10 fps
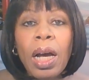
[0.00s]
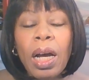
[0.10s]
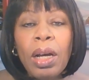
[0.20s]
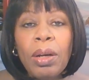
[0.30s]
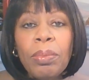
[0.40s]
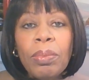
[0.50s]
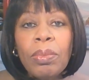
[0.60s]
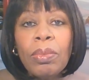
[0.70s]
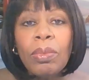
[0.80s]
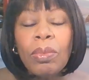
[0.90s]
Um,
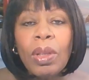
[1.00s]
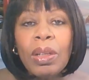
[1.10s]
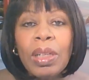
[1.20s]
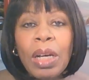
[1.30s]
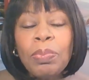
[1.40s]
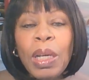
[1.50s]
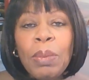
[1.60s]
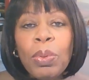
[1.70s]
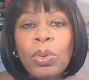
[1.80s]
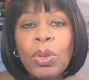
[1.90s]
now
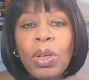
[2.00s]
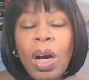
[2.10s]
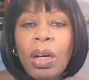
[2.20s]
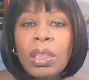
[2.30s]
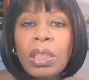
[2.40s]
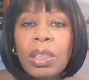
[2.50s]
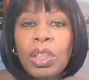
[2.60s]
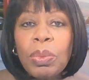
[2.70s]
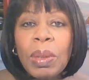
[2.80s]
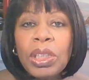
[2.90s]
people ask
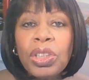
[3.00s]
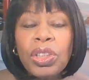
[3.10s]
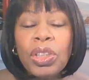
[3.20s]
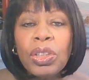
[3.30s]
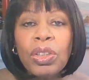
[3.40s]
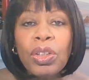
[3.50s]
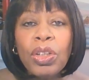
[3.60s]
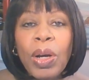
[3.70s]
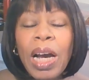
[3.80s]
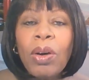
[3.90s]
the question, you
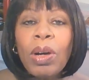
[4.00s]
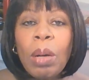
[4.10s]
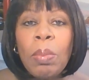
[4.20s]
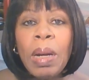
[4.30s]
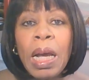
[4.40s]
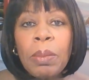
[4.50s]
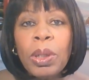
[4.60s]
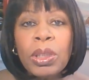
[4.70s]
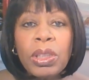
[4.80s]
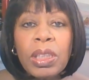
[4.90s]
know, how come a black
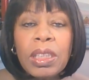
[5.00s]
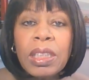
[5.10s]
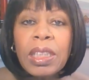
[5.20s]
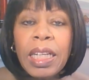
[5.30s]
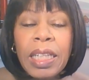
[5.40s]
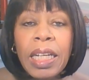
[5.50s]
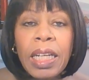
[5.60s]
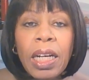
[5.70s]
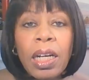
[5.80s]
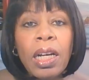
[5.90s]
person can say
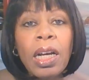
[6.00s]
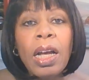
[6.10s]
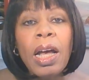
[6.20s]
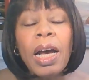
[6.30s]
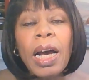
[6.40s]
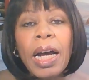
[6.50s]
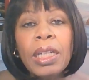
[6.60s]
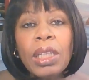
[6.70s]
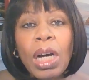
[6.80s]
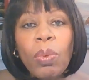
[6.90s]
nigger
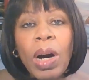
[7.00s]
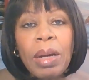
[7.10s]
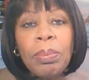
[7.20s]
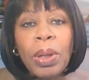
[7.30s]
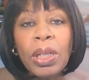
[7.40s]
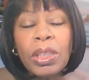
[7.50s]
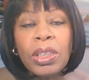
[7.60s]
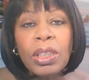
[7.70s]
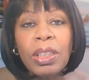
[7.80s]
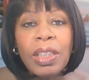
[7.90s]
and a white
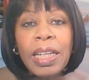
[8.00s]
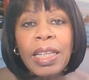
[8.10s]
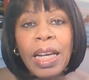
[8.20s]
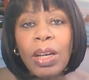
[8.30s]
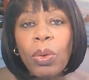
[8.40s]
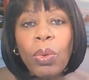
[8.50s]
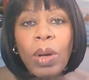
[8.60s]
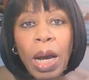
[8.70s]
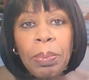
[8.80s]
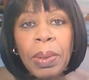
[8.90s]
person, they get
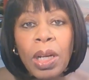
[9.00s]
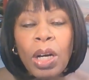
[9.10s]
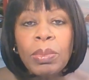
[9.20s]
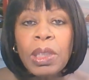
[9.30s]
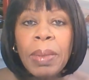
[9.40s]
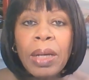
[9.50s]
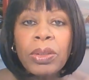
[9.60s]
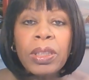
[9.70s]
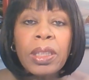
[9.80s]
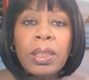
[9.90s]
all up in arms
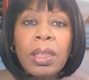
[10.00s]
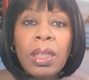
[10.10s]
about it.